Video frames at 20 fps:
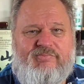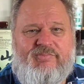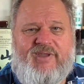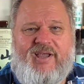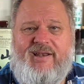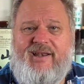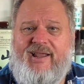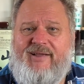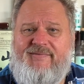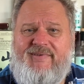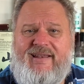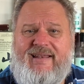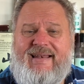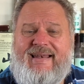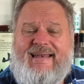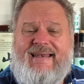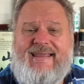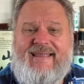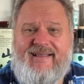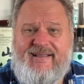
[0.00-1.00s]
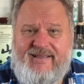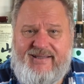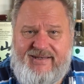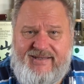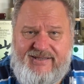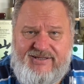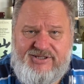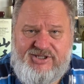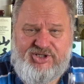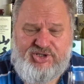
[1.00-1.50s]
a lovely
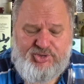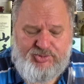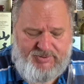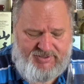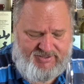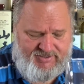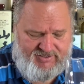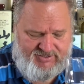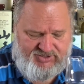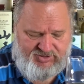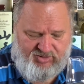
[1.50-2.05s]
lingering sweetness